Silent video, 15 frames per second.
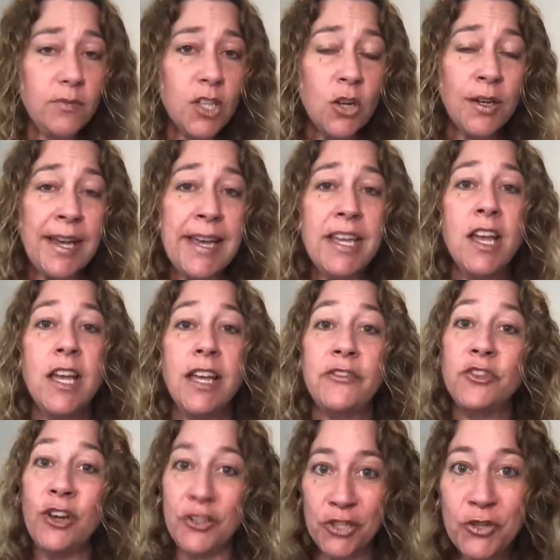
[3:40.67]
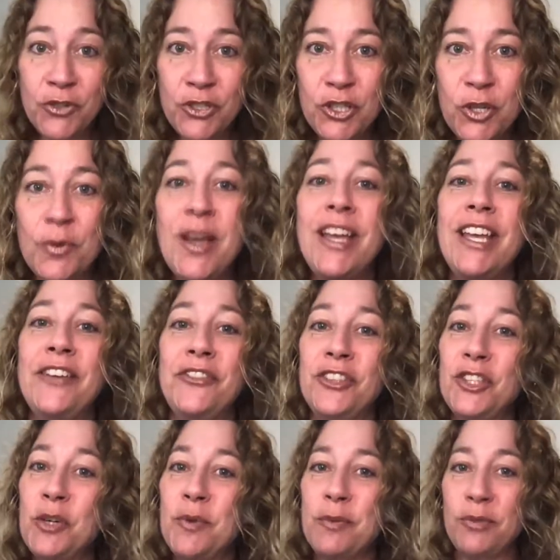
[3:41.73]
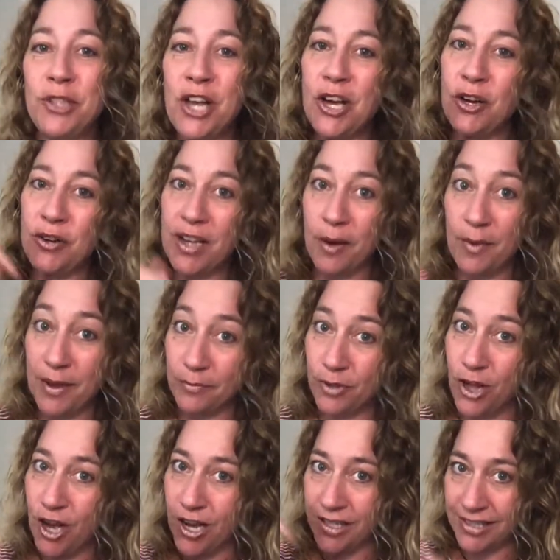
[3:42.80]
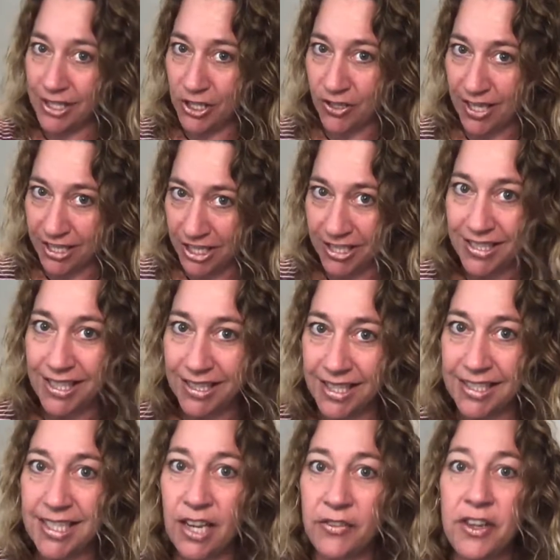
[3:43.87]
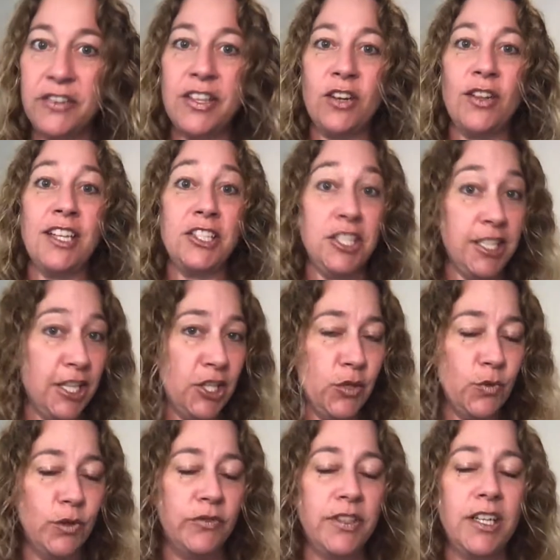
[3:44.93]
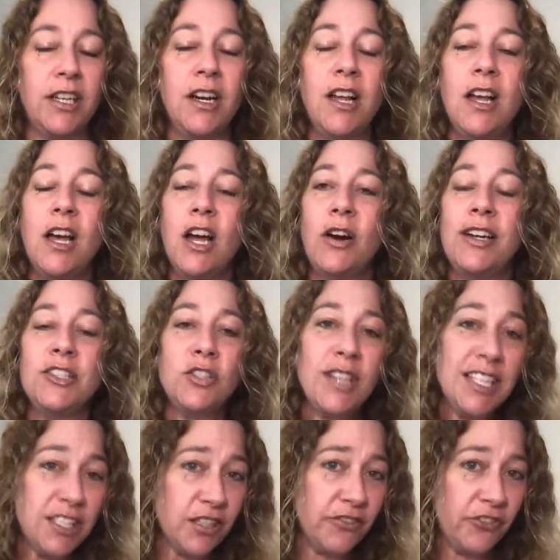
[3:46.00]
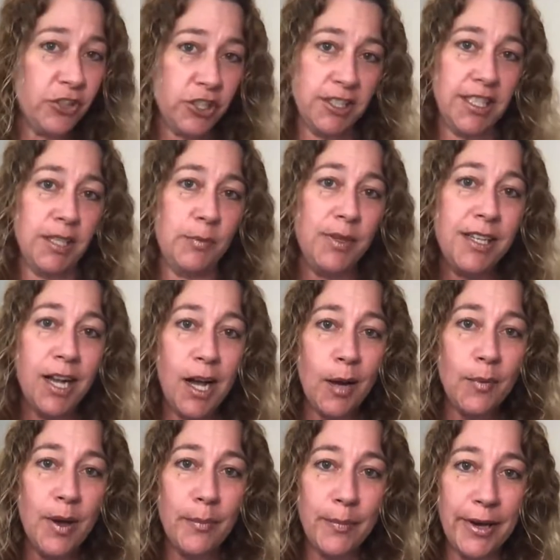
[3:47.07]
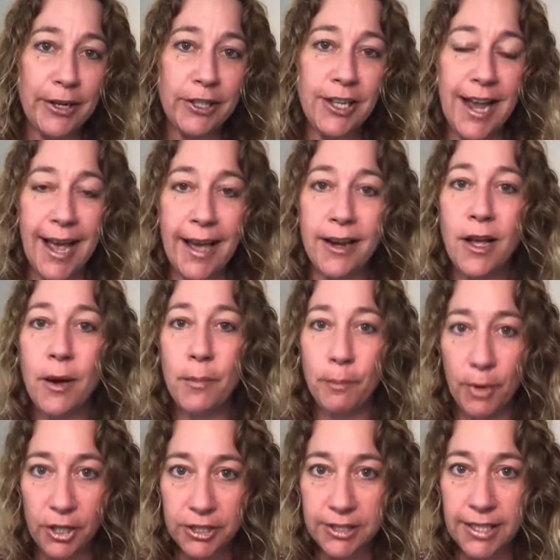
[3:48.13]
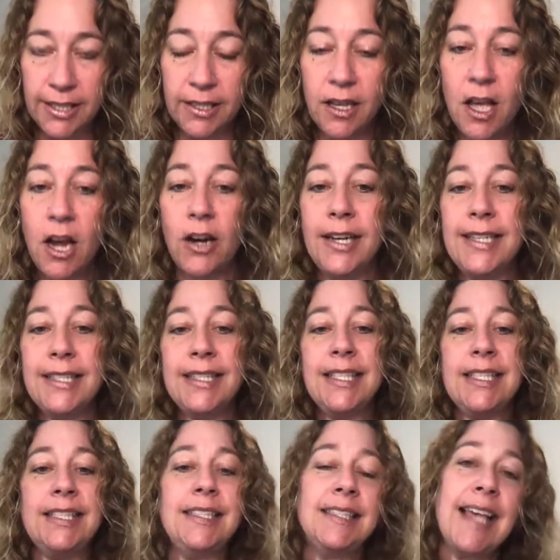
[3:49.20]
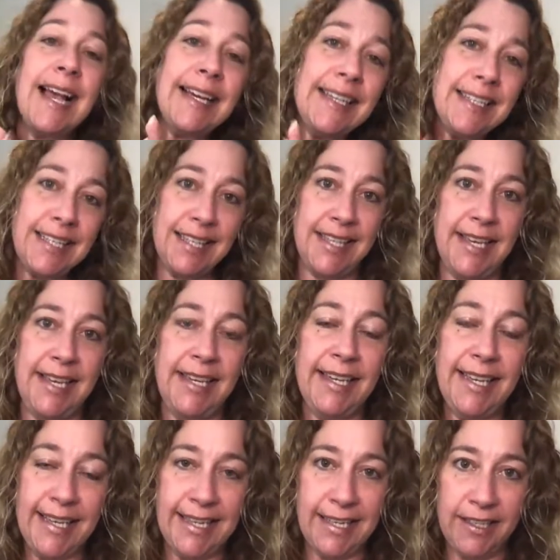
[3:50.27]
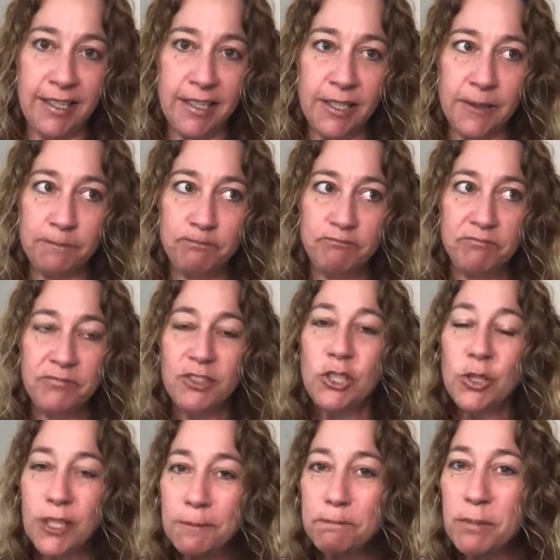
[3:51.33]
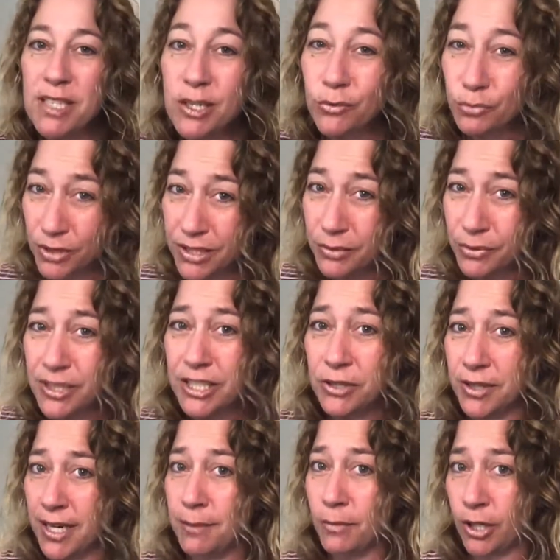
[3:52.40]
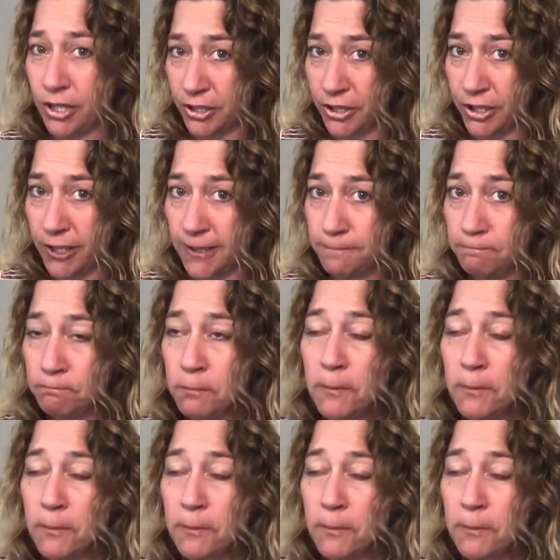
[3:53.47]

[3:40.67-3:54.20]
Okay, if you're on YouTube, if you're a little bit below on my blog, then you'll actually see a link down there that'll actually take you over there. All right, so that's the first thing. Become better at marketing. All right, the second thing is you can be a really great marketer,